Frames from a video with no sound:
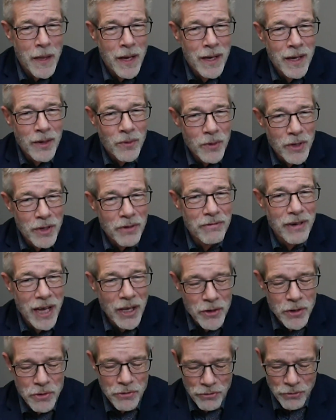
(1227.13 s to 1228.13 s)
We
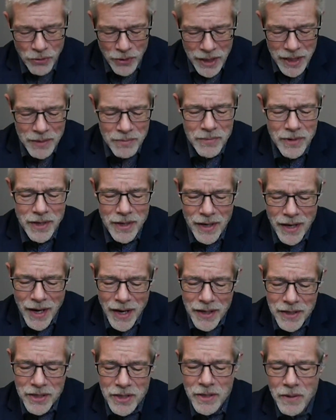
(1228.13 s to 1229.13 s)
value freedom,
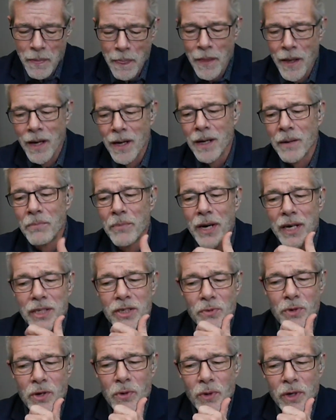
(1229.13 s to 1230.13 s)
yes, but
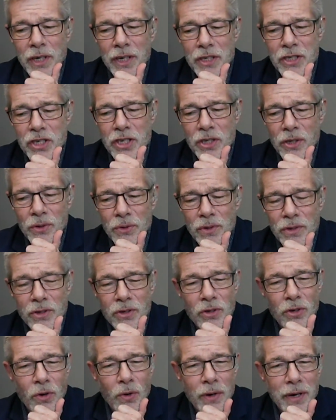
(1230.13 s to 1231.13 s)
do we want our children
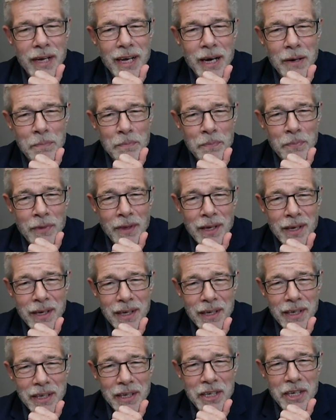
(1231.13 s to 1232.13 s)
growing up
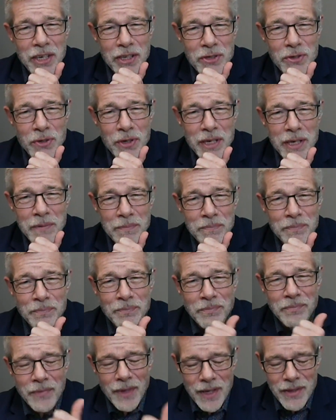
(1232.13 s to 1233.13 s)
in a country
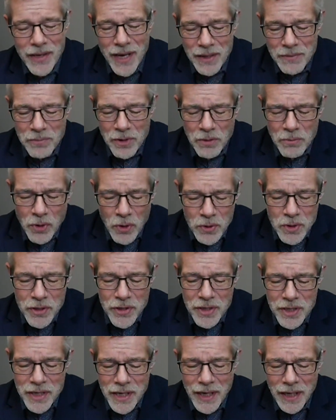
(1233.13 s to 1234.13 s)
that promotes
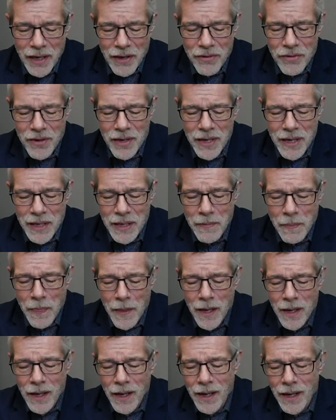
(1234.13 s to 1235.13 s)
this kind of thing?
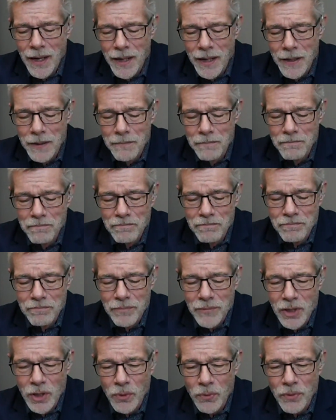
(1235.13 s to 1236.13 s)

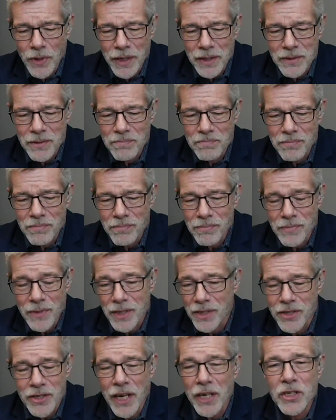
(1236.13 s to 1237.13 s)
That
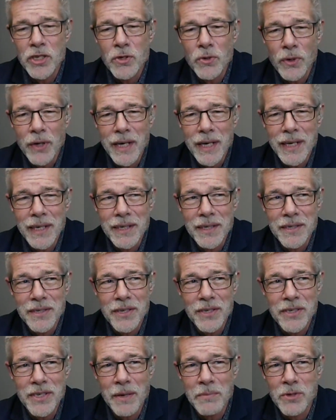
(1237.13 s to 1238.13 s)
sex trade, is
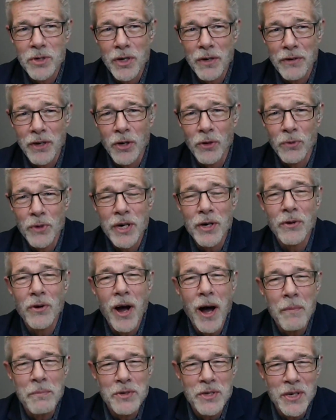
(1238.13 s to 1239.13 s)
this some sort of career
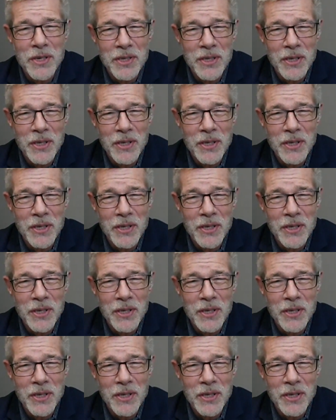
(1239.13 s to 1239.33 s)
option?